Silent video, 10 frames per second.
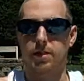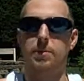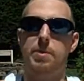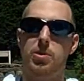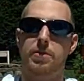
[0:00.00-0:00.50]

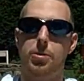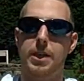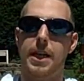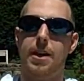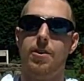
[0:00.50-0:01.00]
It's a beautiful
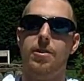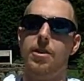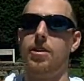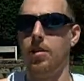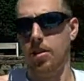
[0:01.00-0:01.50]
day out.
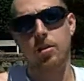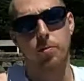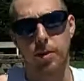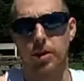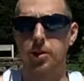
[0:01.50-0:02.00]

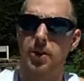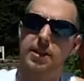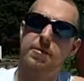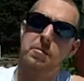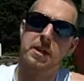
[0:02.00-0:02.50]
We're going to do
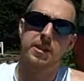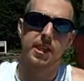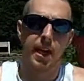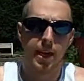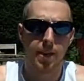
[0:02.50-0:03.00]
this from
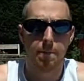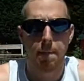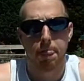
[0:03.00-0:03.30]
outside.